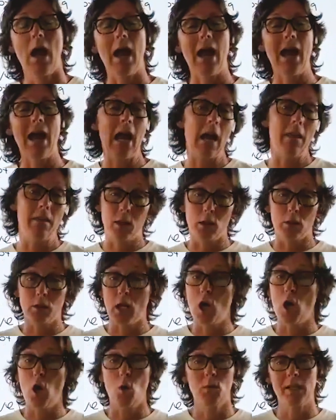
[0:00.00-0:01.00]
And the
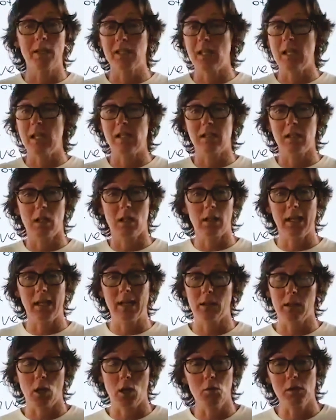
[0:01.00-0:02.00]
loan
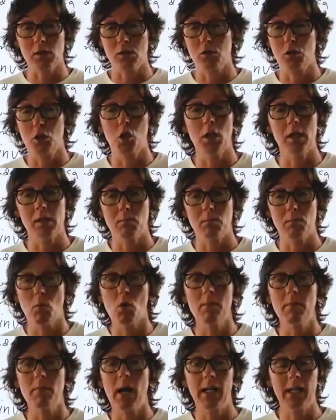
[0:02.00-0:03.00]
is
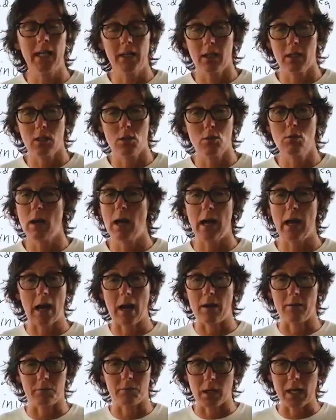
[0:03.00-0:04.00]
more money than you have,
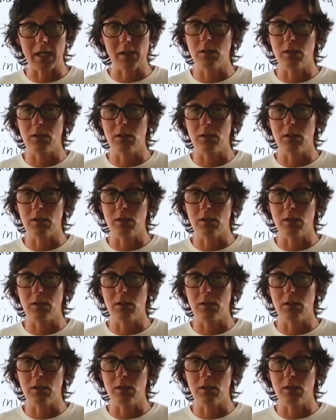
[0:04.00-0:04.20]
right?